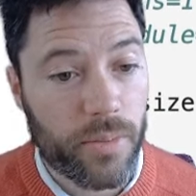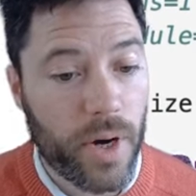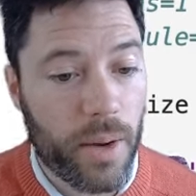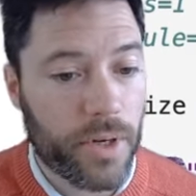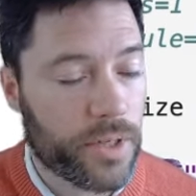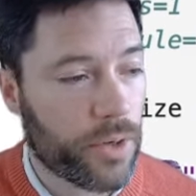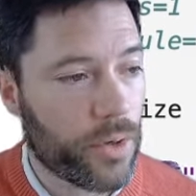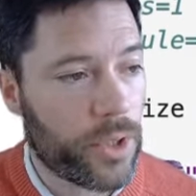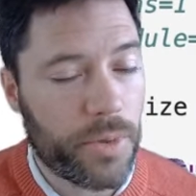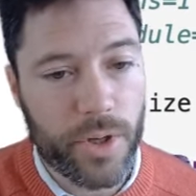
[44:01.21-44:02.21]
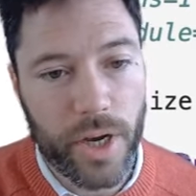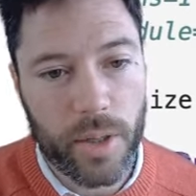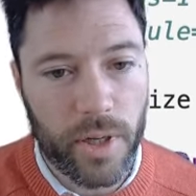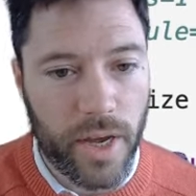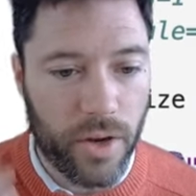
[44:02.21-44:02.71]
parameters are going to be
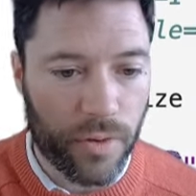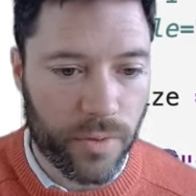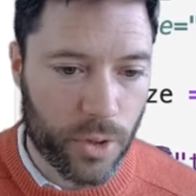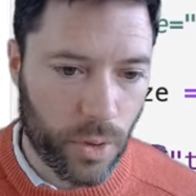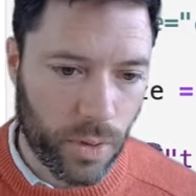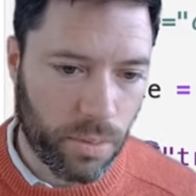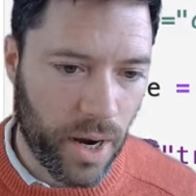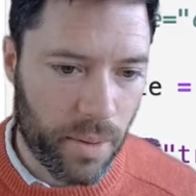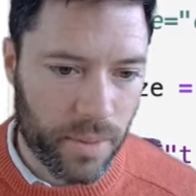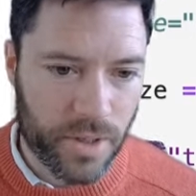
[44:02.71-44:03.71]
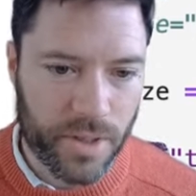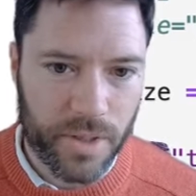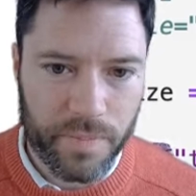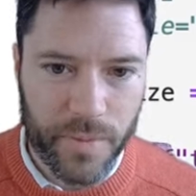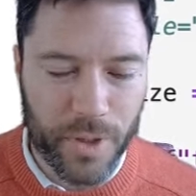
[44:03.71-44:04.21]
trainable out of the total parameters.
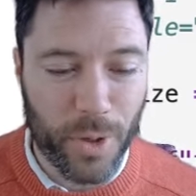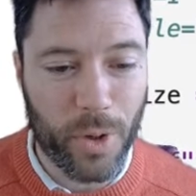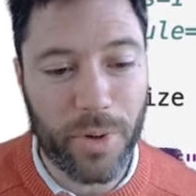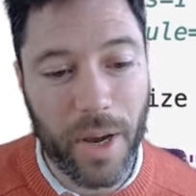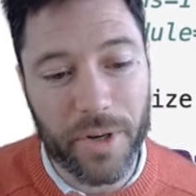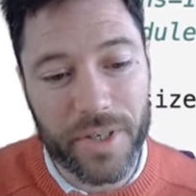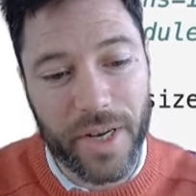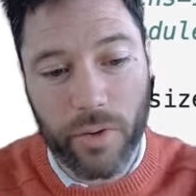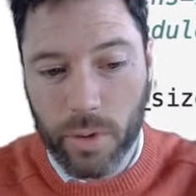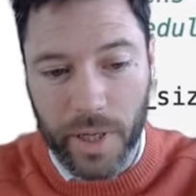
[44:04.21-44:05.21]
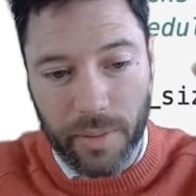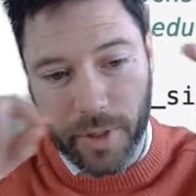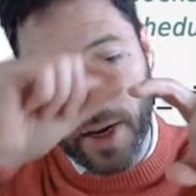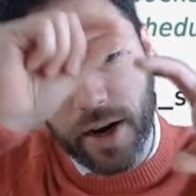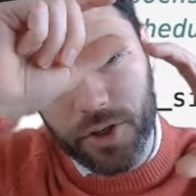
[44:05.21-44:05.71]
The total parameters now will be a
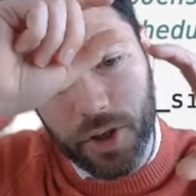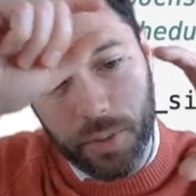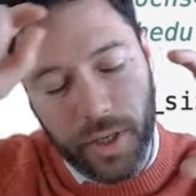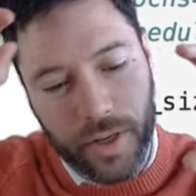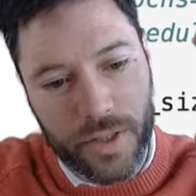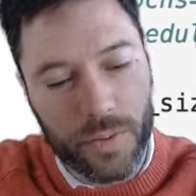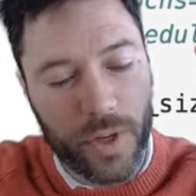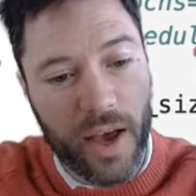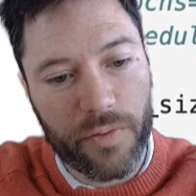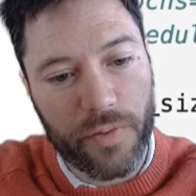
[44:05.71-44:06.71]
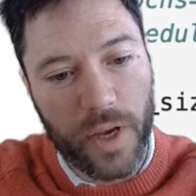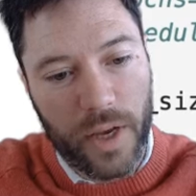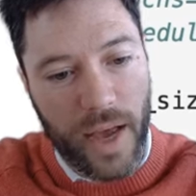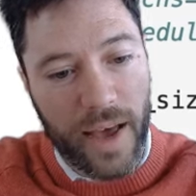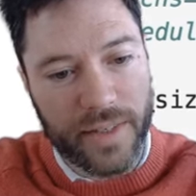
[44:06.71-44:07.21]
bit larger because we have
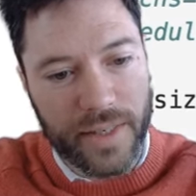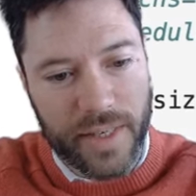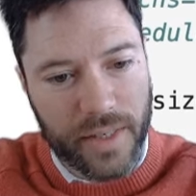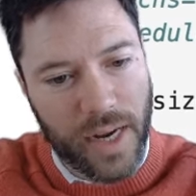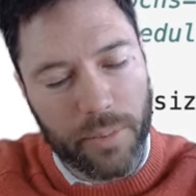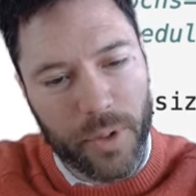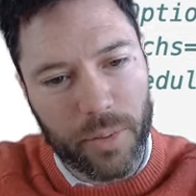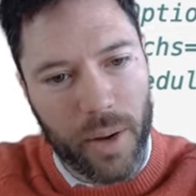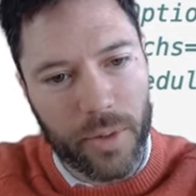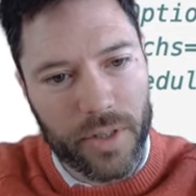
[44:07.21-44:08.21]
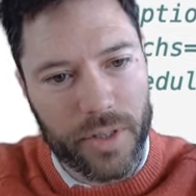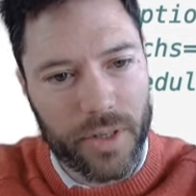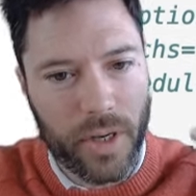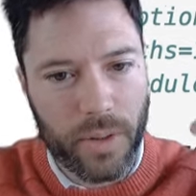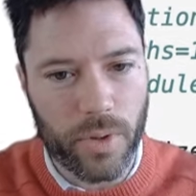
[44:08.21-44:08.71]
added these adapter parameters,
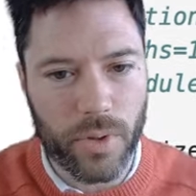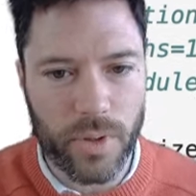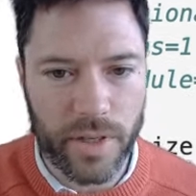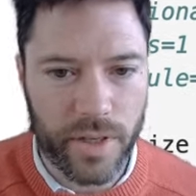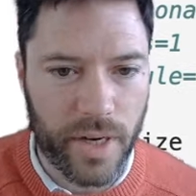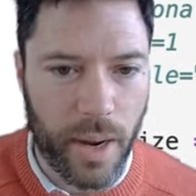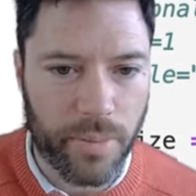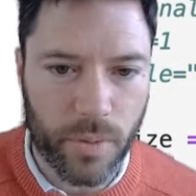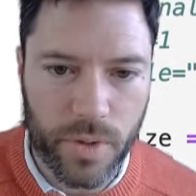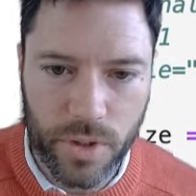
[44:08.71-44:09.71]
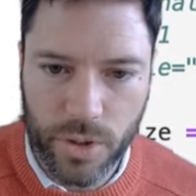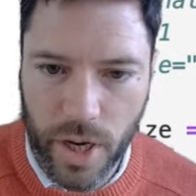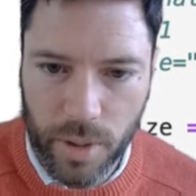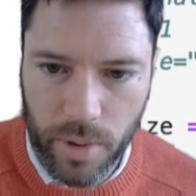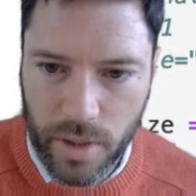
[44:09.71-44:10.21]
but only the adapter ones are
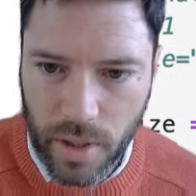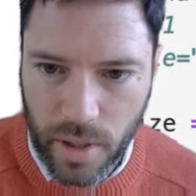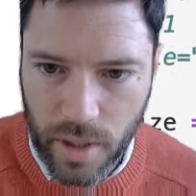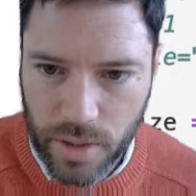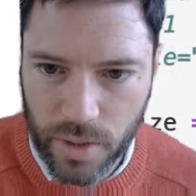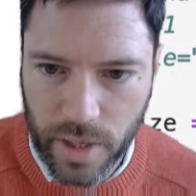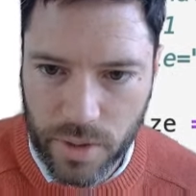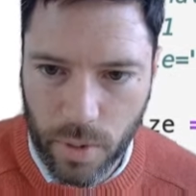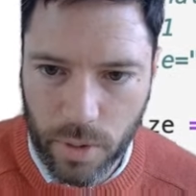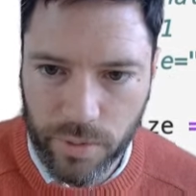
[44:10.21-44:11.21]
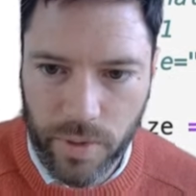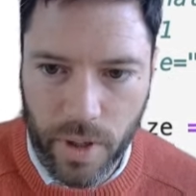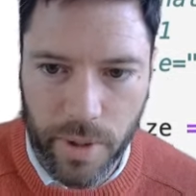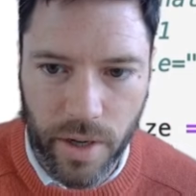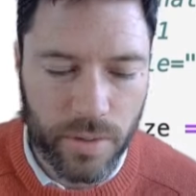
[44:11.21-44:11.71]
trainable. So that's why we've got
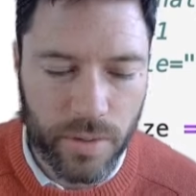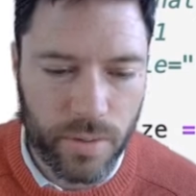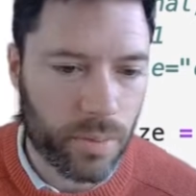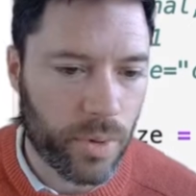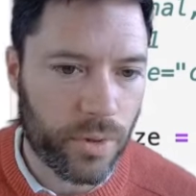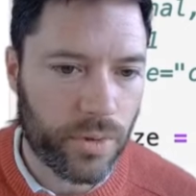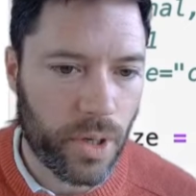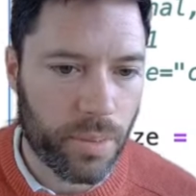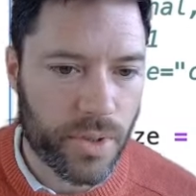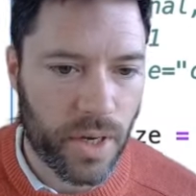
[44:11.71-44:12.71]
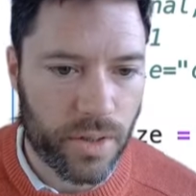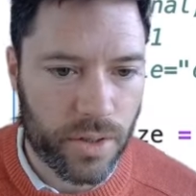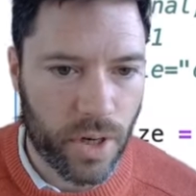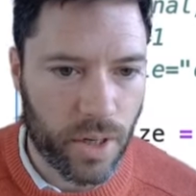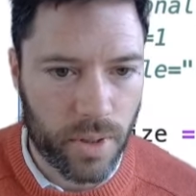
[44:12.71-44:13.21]
about 1.3% are
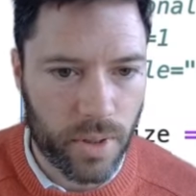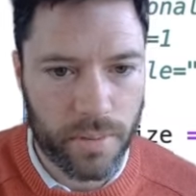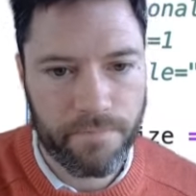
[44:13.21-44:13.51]
trainable.